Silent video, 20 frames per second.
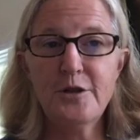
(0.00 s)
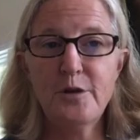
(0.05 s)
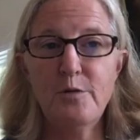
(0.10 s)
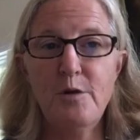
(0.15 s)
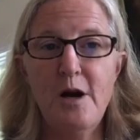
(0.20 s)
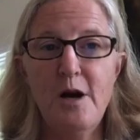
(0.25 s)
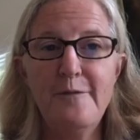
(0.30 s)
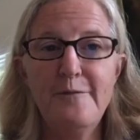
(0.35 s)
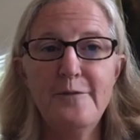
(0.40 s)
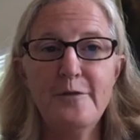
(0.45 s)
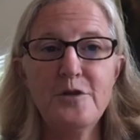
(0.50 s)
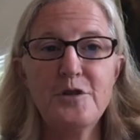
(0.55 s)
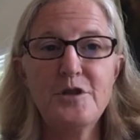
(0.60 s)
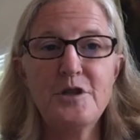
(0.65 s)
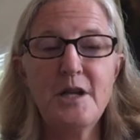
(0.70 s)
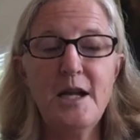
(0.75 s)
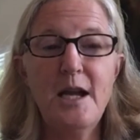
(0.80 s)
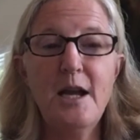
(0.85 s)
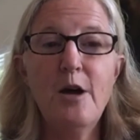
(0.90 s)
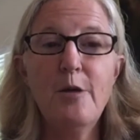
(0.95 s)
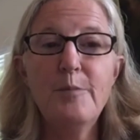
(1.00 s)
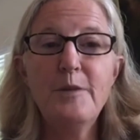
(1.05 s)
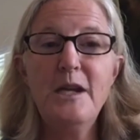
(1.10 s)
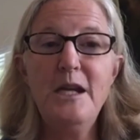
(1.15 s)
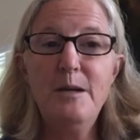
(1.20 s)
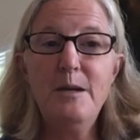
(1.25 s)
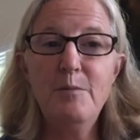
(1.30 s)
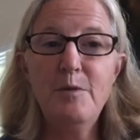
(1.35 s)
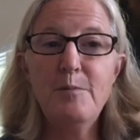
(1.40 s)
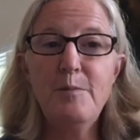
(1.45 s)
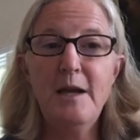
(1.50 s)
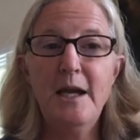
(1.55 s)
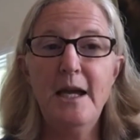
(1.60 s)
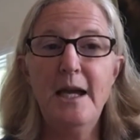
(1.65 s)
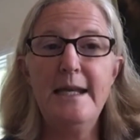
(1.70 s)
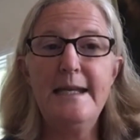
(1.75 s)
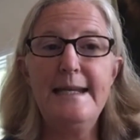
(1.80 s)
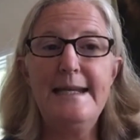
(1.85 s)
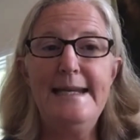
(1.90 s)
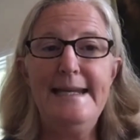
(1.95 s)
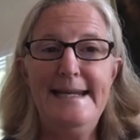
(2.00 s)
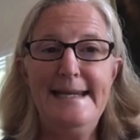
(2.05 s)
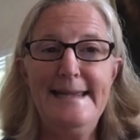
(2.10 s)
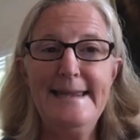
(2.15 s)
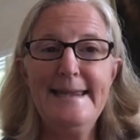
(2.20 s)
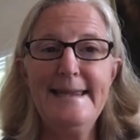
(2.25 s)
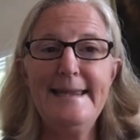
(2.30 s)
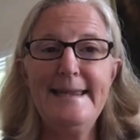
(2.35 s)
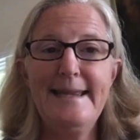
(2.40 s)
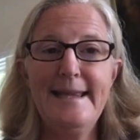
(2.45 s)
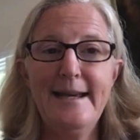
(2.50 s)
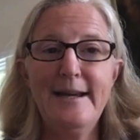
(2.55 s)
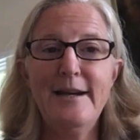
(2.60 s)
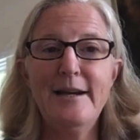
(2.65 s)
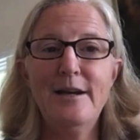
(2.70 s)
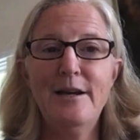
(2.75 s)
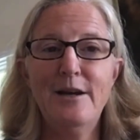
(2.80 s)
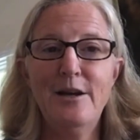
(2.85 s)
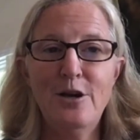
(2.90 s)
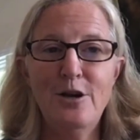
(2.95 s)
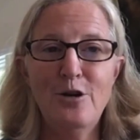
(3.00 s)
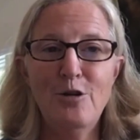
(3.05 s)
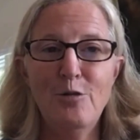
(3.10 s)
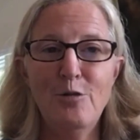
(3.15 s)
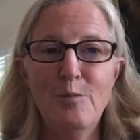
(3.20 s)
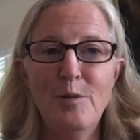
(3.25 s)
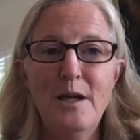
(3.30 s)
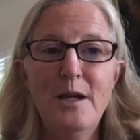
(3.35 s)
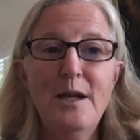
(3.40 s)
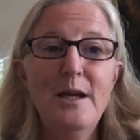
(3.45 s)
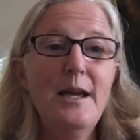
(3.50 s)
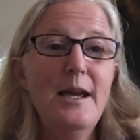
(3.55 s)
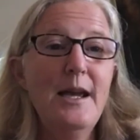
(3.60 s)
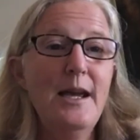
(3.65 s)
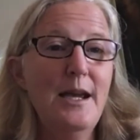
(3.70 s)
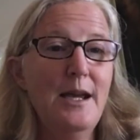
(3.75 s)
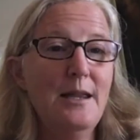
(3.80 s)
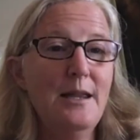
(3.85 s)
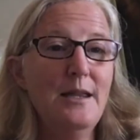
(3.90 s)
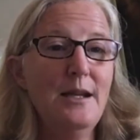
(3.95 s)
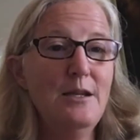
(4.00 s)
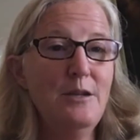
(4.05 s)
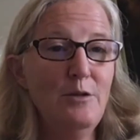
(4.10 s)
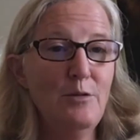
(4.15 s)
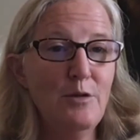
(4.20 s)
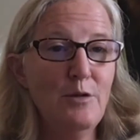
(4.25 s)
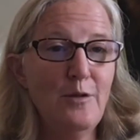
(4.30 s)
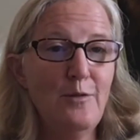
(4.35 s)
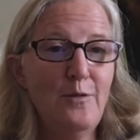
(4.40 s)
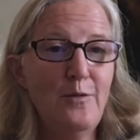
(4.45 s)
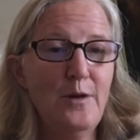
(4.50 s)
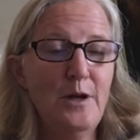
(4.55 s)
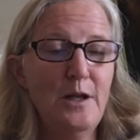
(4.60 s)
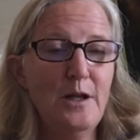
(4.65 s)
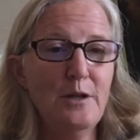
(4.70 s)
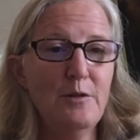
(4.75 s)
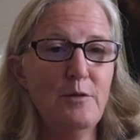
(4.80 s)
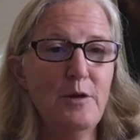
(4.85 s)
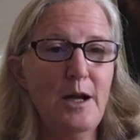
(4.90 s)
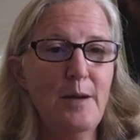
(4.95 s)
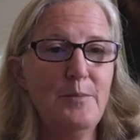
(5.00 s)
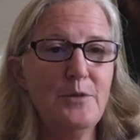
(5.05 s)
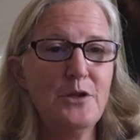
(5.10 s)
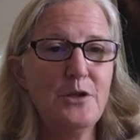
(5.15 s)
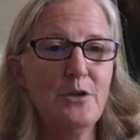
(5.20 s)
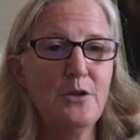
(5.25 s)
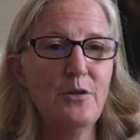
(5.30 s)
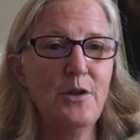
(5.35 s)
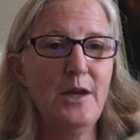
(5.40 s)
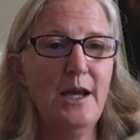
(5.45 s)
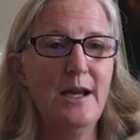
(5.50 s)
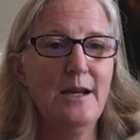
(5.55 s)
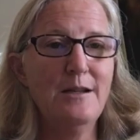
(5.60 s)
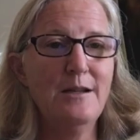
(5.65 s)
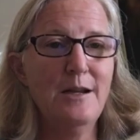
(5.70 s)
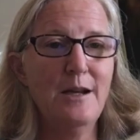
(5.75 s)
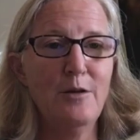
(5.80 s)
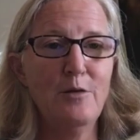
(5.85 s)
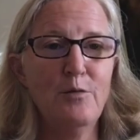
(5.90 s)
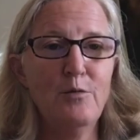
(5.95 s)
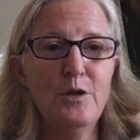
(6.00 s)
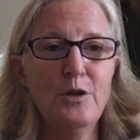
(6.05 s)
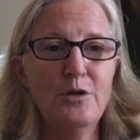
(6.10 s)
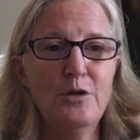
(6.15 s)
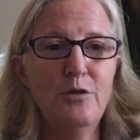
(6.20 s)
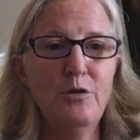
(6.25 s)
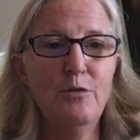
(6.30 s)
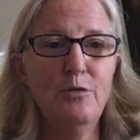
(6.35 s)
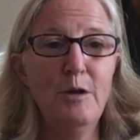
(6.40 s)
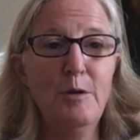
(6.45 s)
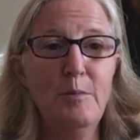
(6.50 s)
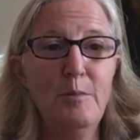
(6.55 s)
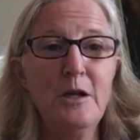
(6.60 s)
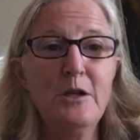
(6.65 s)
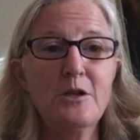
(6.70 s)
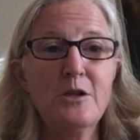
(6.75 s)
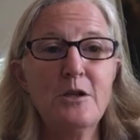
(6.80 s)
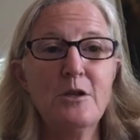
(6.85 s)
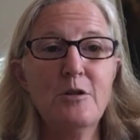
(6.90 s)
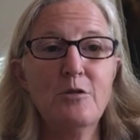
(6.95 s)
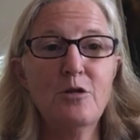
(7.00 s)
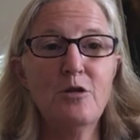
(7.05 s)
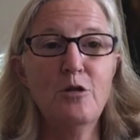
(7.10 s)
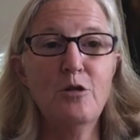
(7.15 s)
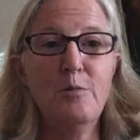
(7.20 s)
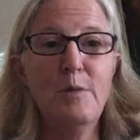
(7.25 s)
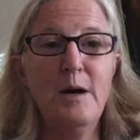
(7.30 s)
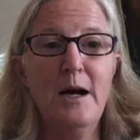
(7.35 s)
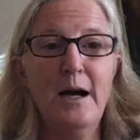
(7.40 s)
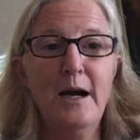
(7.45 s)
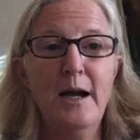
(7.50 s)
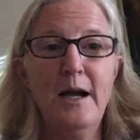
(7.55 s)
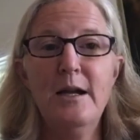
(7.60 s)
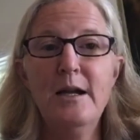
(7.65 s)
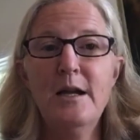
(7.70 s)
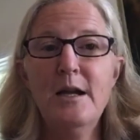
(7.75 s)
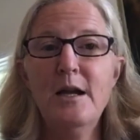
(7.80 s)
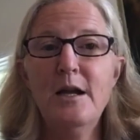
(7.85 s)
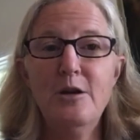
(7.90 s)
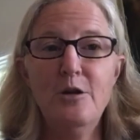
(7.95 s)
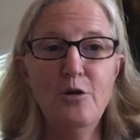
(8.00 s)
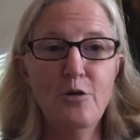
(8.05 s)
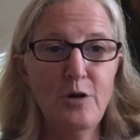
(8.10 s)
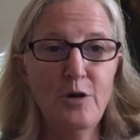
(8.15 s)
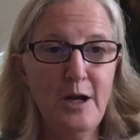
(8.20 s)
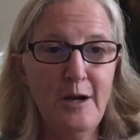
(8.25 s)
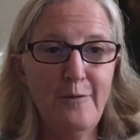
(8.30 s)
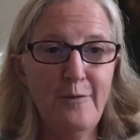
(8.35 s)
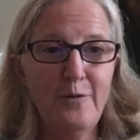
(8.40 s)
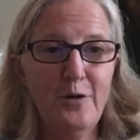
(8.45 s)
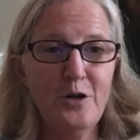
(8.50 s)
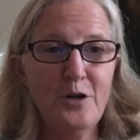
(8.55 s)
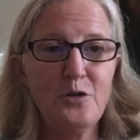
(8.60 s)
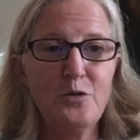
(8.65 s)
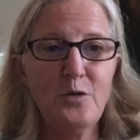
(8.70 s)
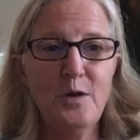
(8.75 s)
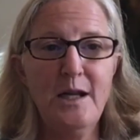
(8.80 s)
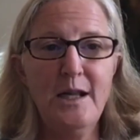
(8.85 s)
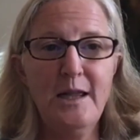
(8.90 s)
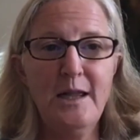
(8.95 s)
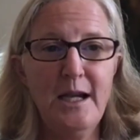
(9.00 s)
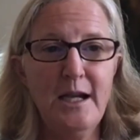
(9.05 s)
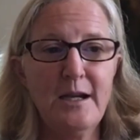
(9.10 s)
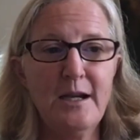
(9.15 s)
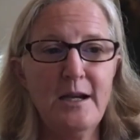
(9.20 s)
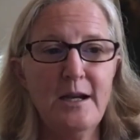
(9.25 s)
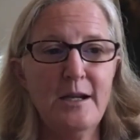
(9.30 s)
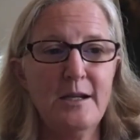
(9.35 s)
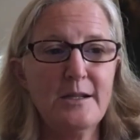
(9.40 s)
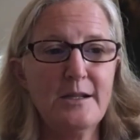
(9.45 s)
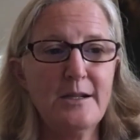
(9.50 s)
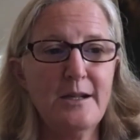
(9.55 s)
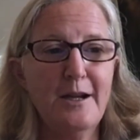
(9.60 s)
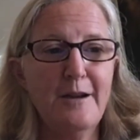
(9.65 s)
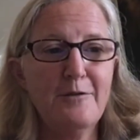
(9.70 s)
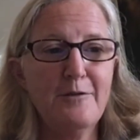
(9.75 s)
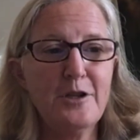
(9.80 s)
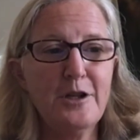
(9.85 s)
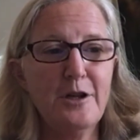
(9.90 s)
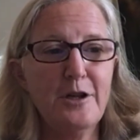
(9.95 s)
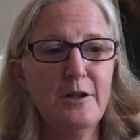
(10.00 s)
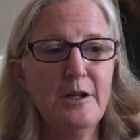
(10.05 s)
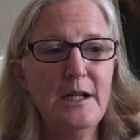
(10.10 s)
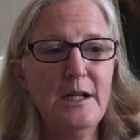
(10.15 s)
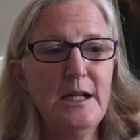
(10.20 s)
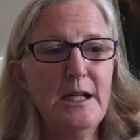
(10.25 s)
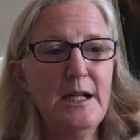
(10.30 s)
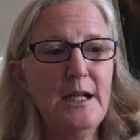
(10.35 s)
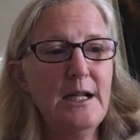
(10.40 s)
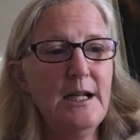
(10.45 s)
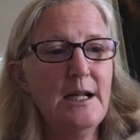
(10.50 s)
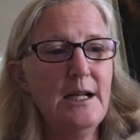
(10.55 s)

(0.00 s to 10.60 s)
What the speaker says: also offers, to help keep the pet in the home. And they do enough follow-ups so that 1, 2, 3 months don't go by, you're not frustrated, that kind of stuff. So